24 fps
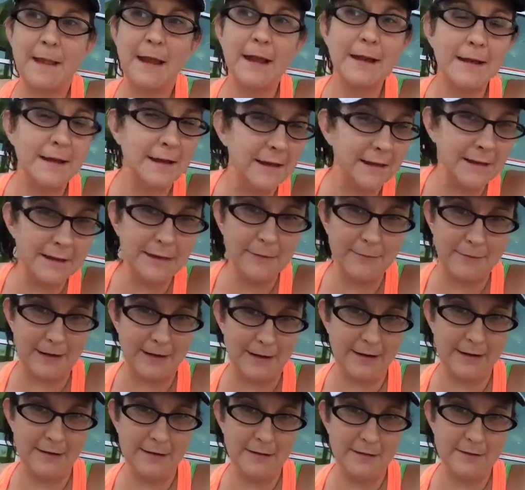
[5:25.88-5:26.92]
in any
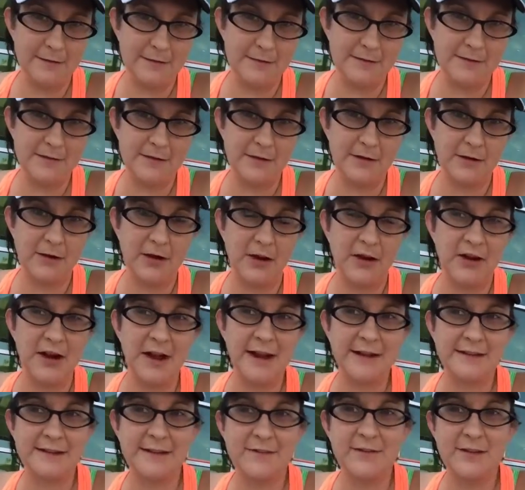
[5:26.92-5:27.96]
way, there are
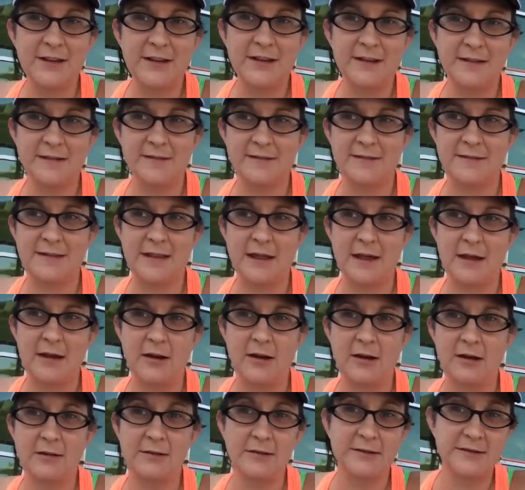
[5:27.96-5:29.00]
activities that
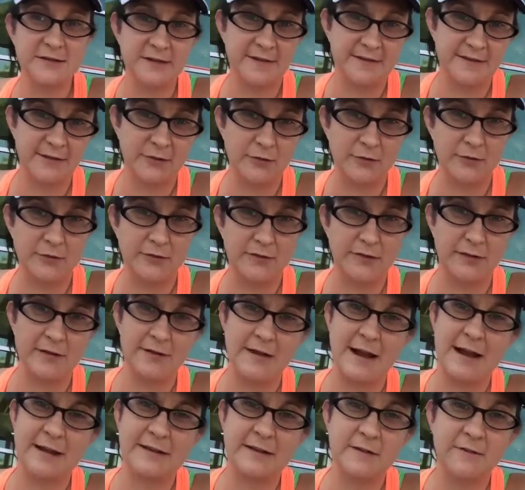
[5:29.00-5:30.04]
are logistical, there
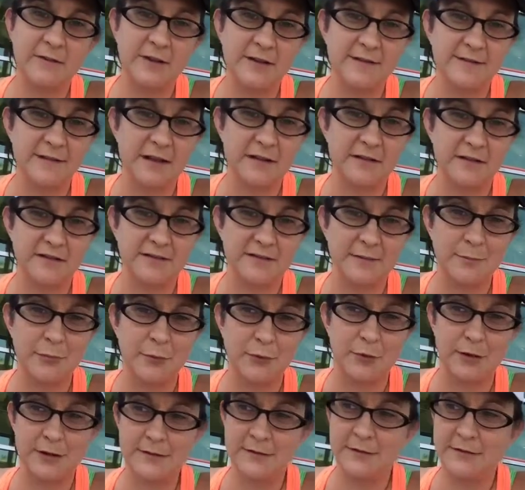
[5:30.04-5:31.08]
are activities that are
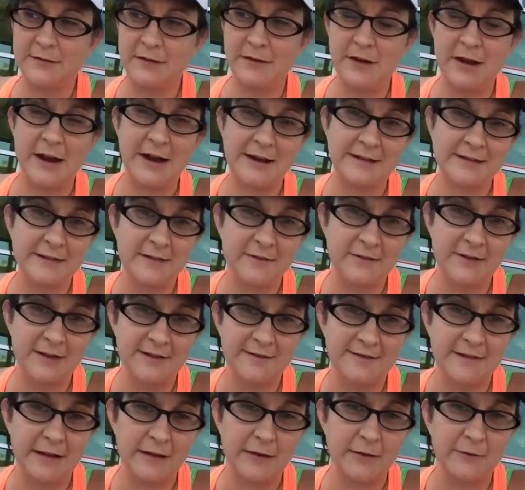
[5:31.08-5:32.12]
support, and then there are
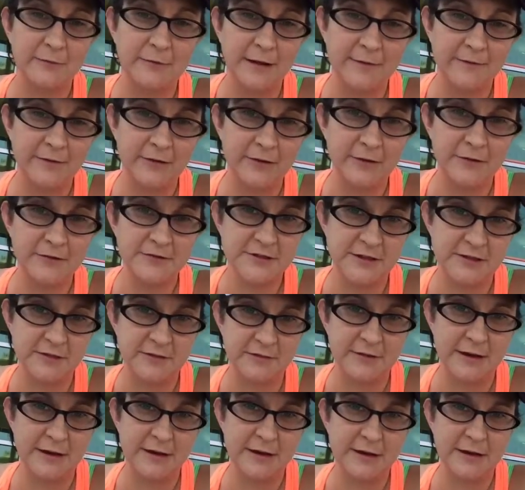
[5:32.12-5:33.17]
activities that are revenue
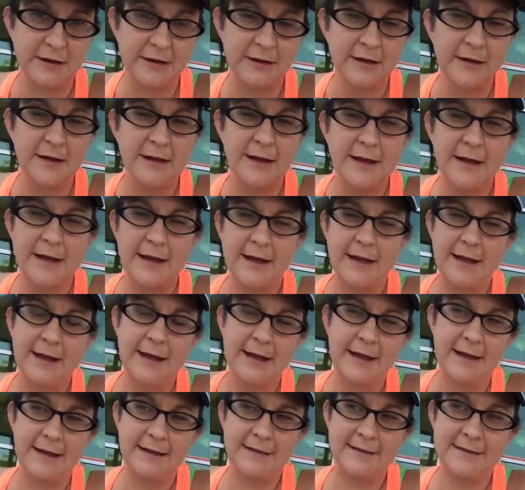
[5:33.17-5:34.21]
generating.
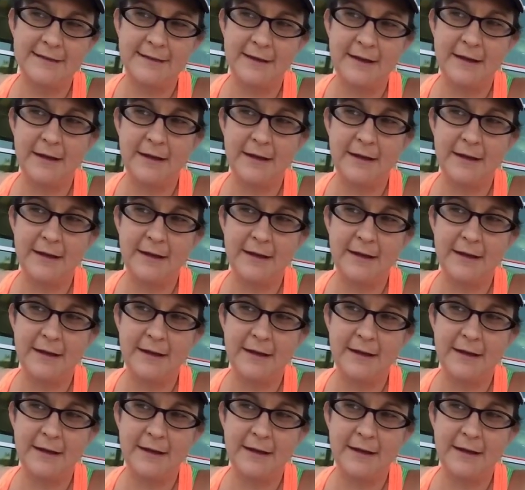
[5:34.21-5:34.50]
And